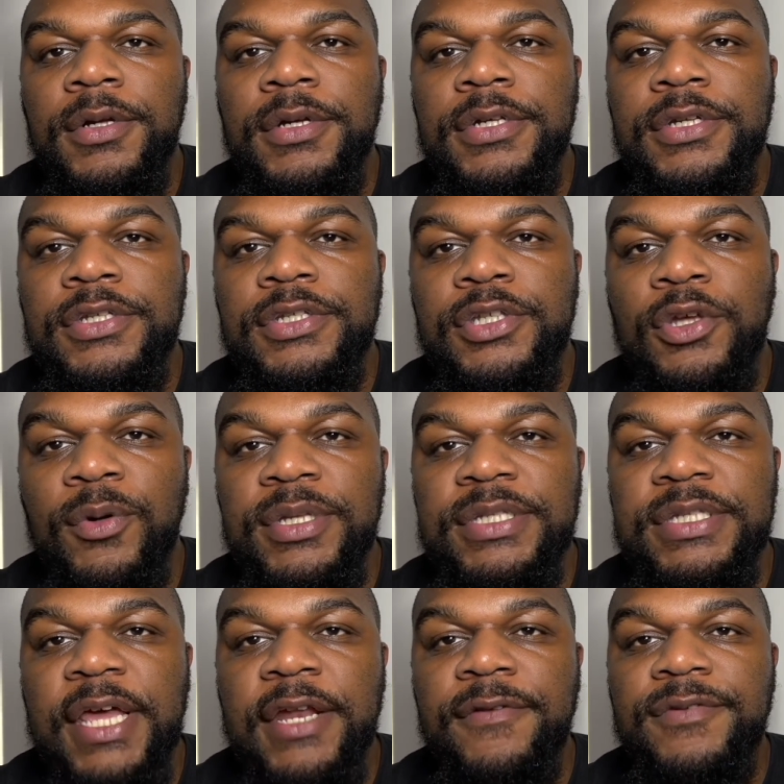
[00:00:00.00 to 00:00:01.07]
So
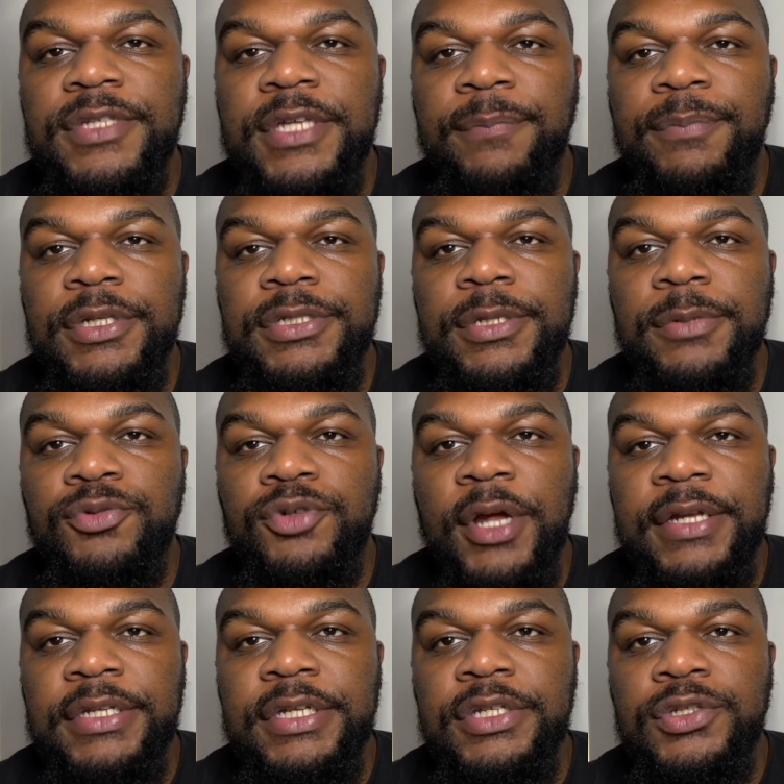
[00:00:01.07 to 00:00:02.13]
instead of simply
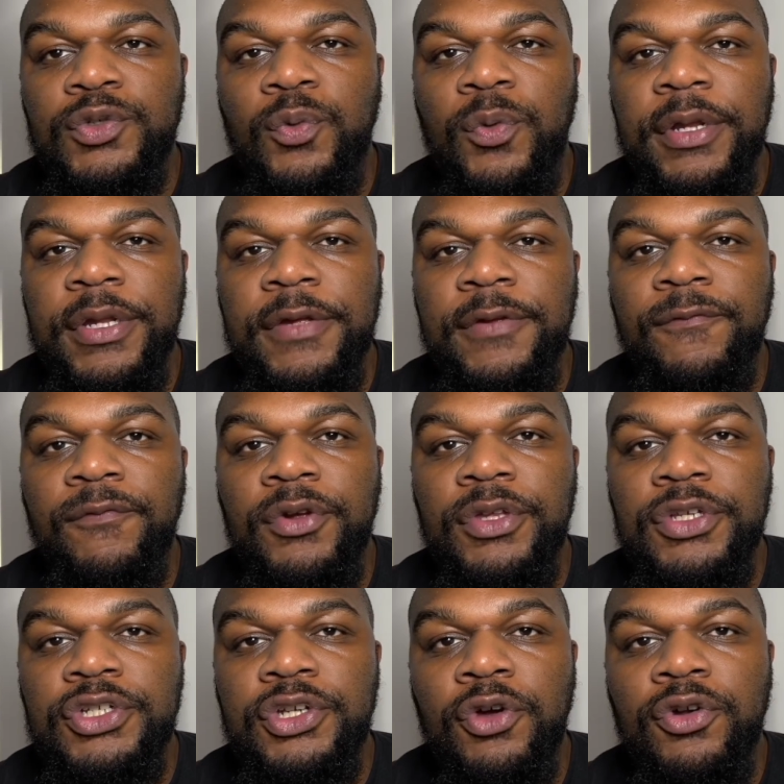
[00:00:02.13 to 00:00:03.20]
subtracting 20 for the
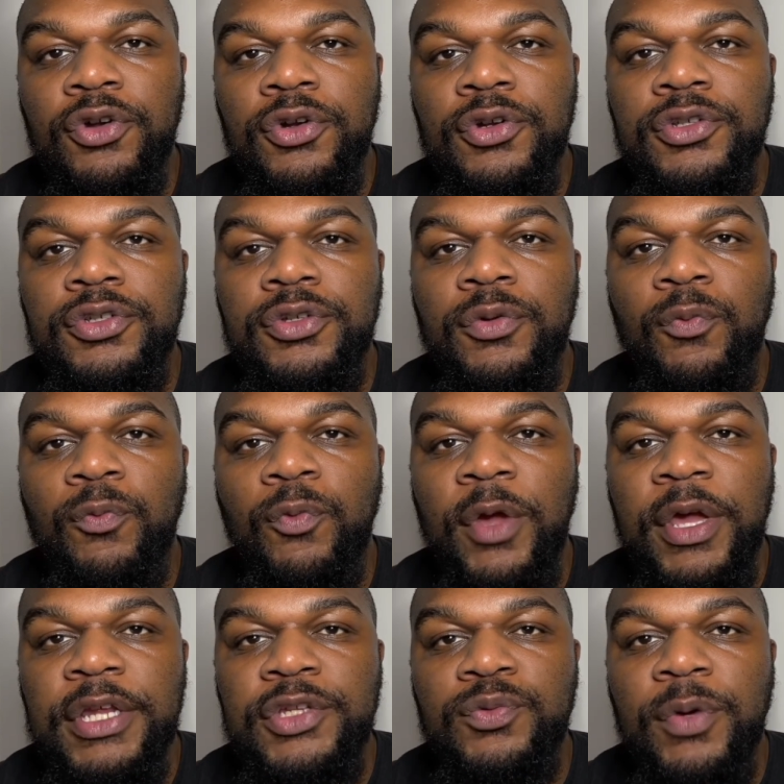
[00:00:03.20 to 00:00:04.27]
shoulders
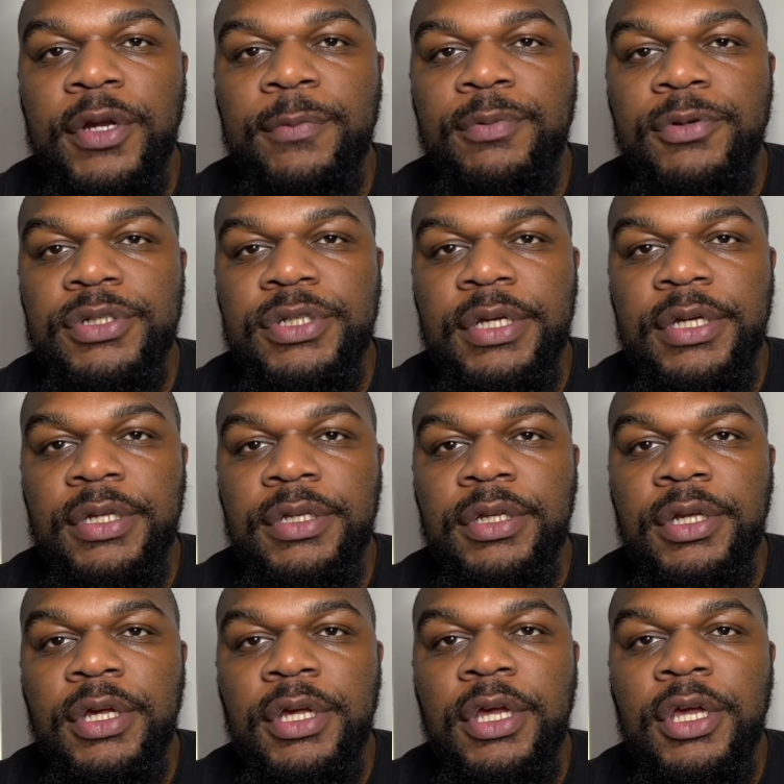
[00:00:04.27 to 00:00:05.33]
rated 20%,
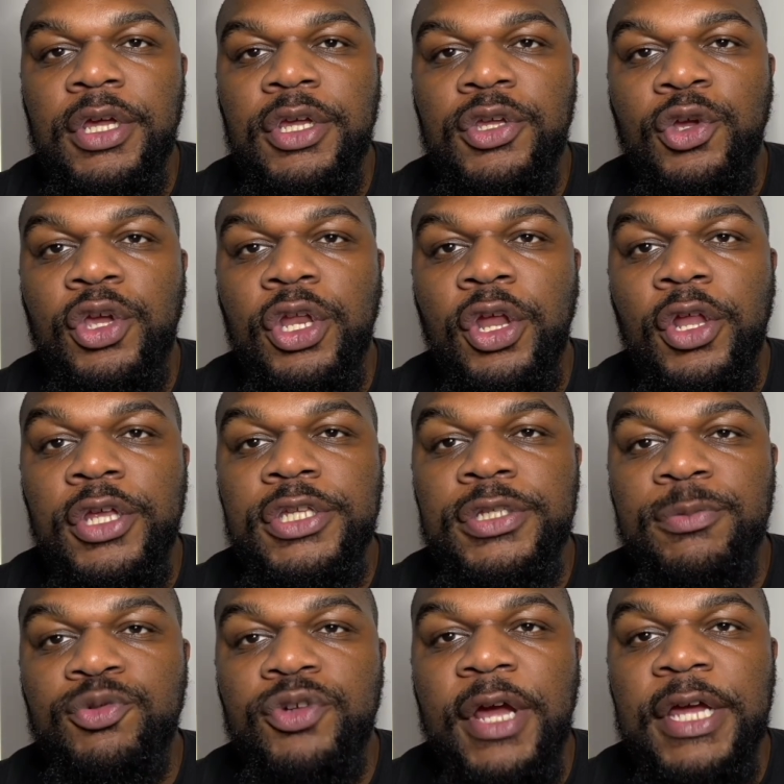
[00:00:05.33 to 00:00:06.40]
you can only
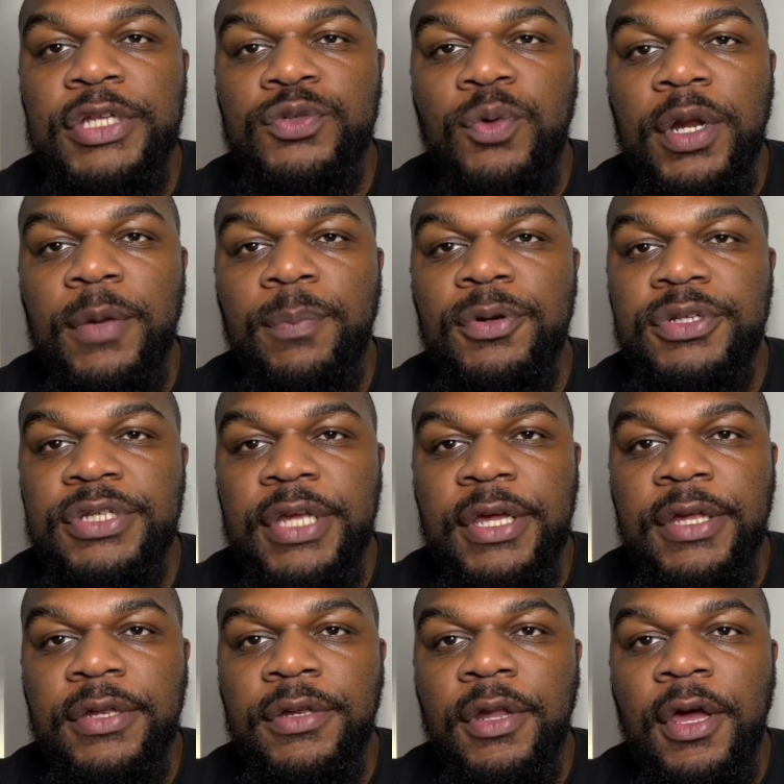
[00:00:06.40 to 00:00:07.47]
subtract 20%
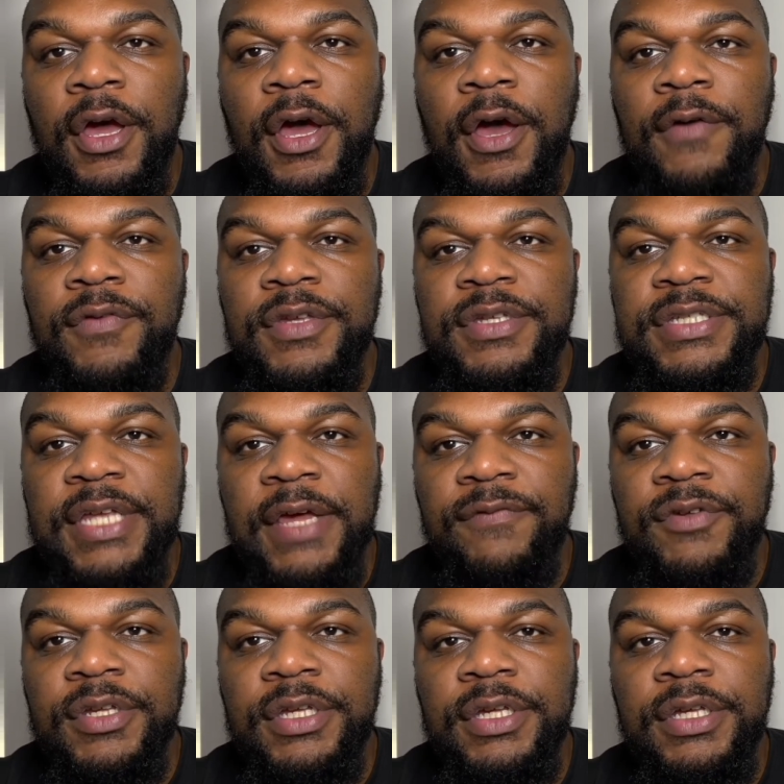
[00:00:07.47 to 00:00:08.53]
of the
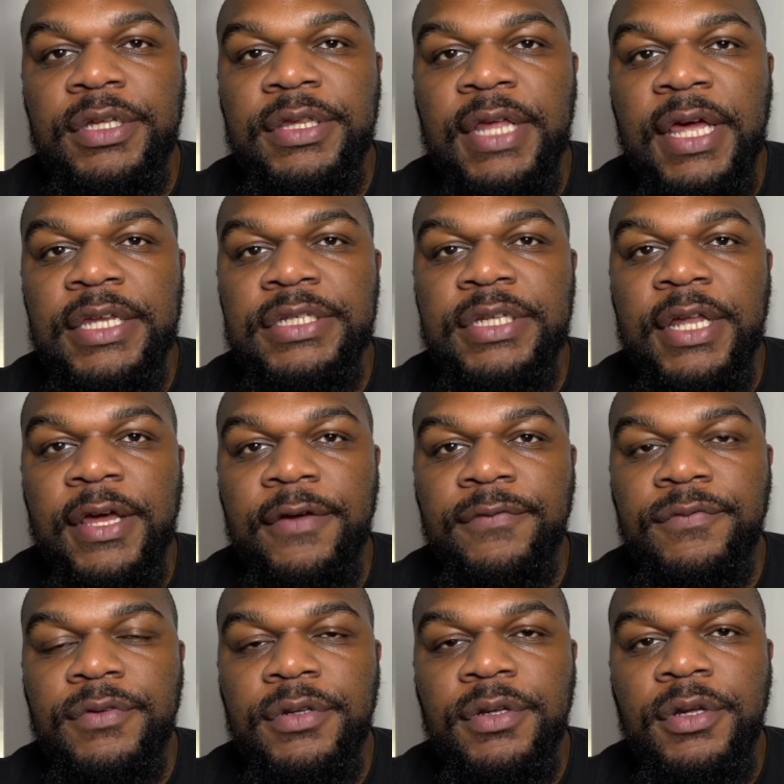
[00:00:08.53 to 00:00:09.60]
70 that is
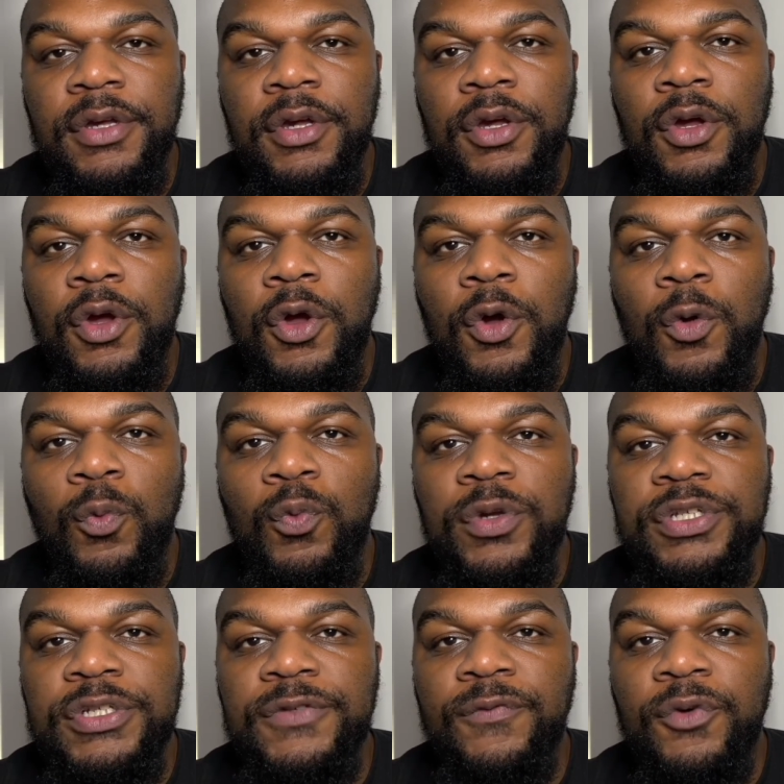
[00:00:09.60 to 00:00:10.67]
left, which
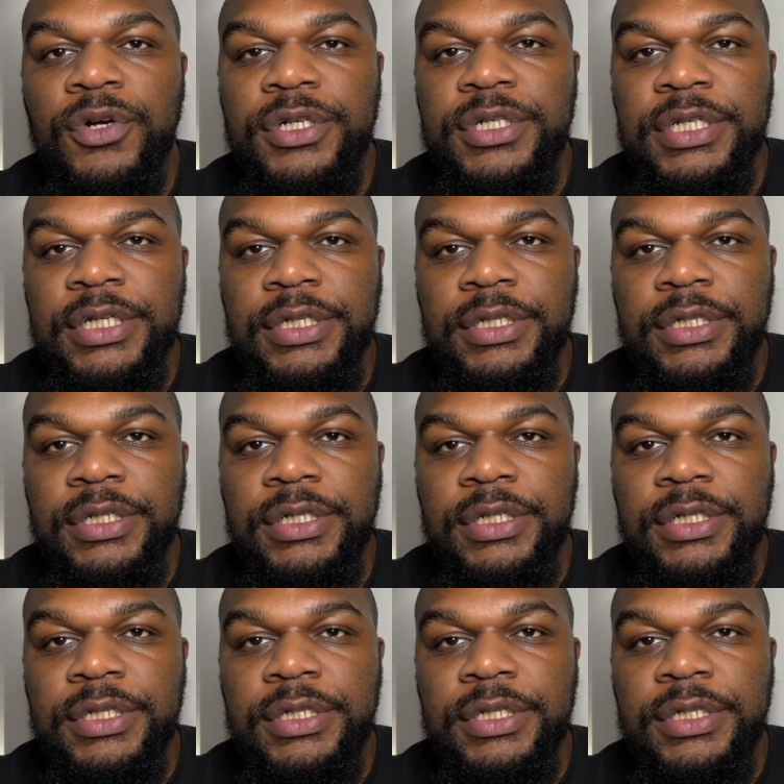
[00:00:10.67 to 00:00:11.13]
is 14.